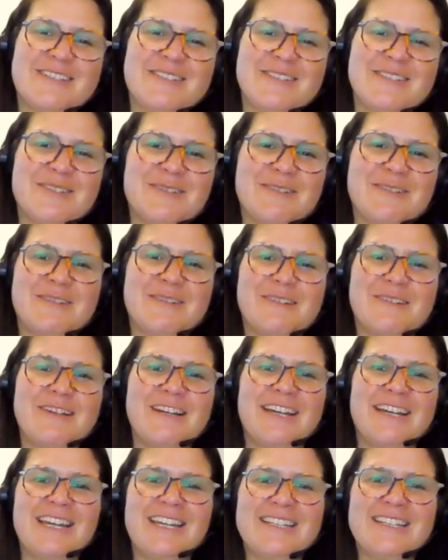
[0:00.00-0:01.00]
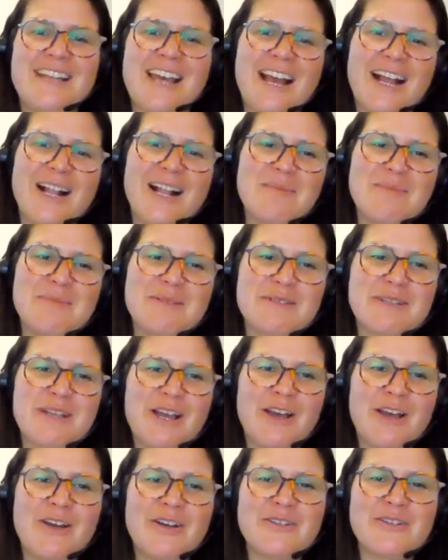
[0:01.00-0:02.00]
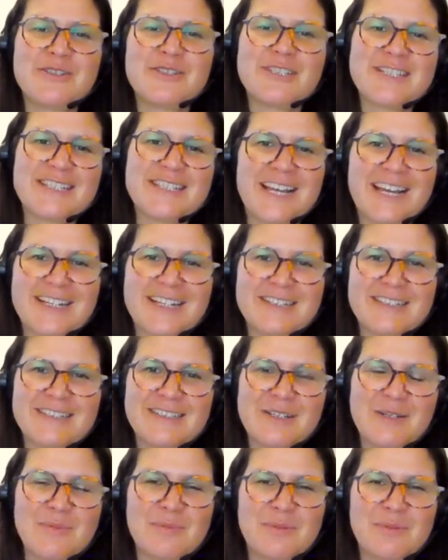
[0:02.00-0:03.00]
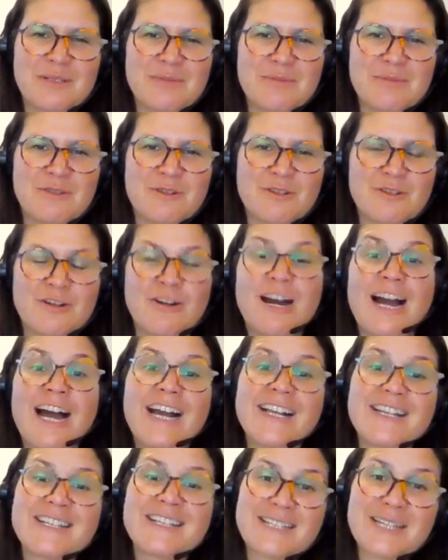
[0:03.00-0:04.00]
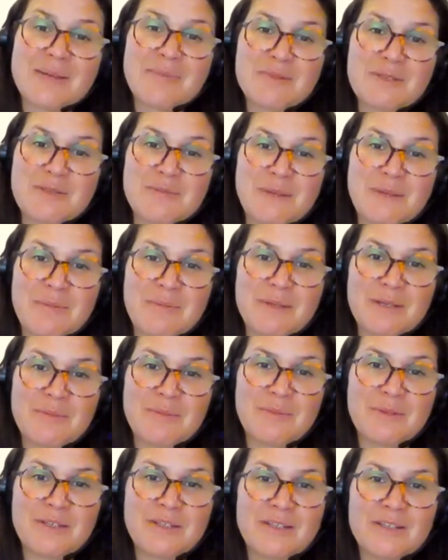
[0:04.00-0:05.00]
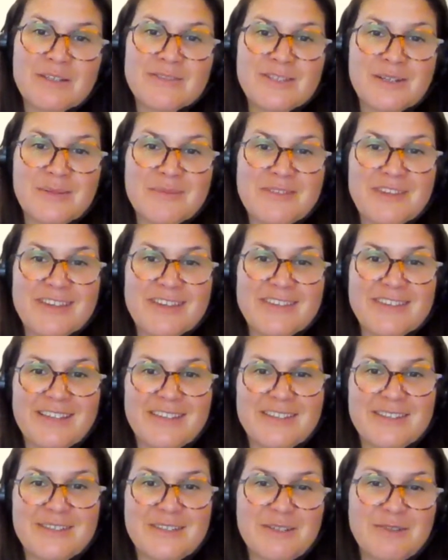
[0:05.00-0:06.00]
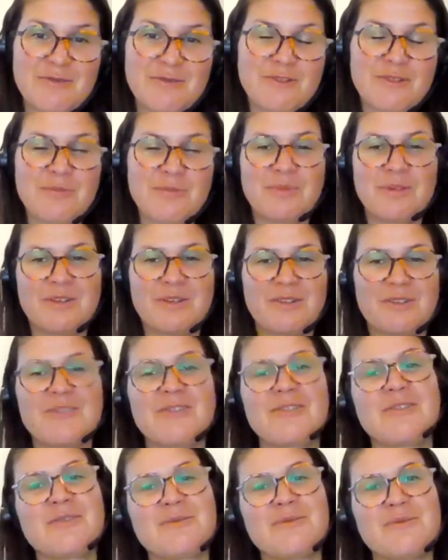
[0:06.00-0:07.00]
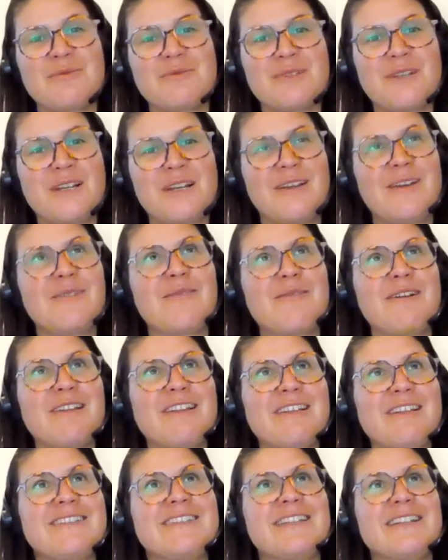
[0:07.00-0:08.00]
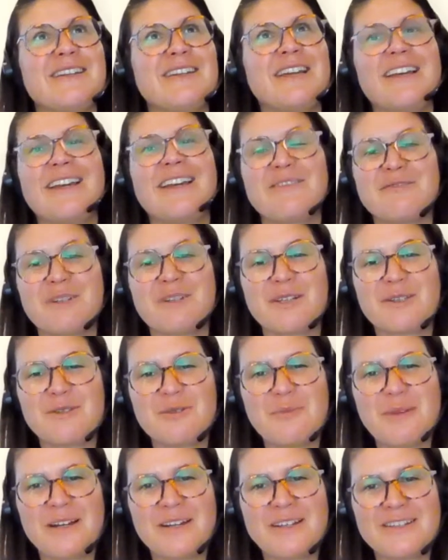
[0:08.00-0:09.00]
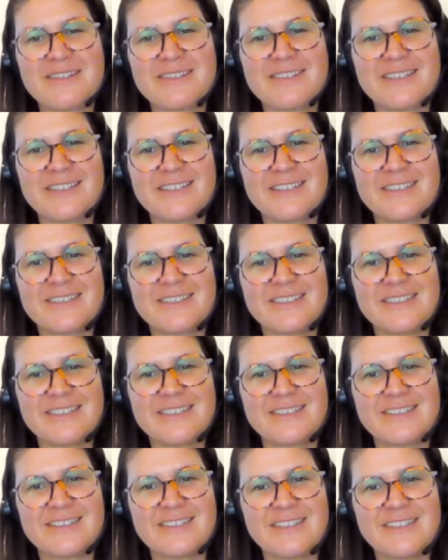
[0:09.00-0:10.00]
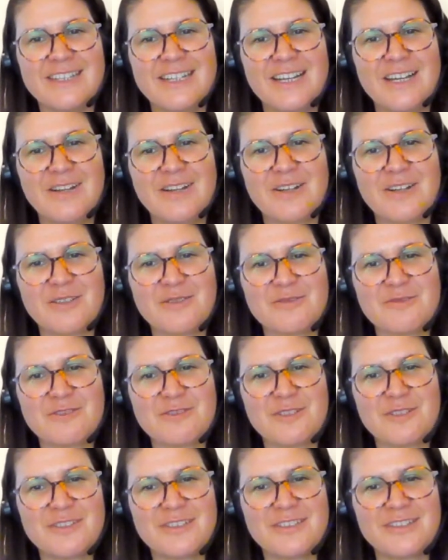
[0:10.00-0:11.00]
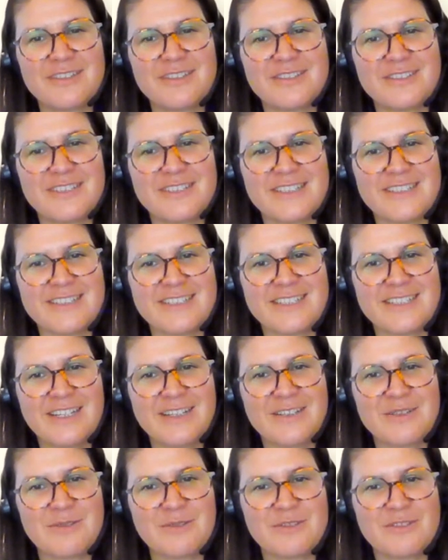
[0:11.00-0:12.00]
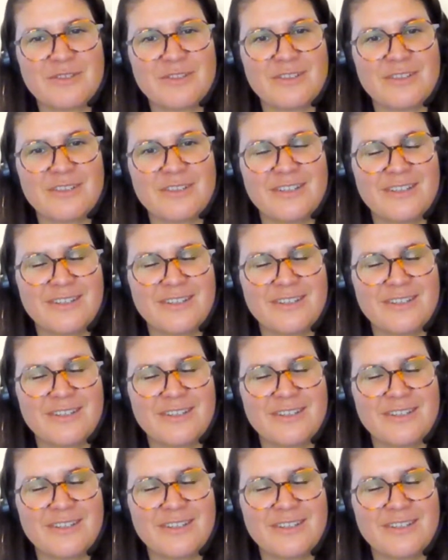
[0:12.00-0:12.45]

So it helps understand a bit more or accept maybe a bit something that is different because well, I think every human is is is uh, confronted to this thing to the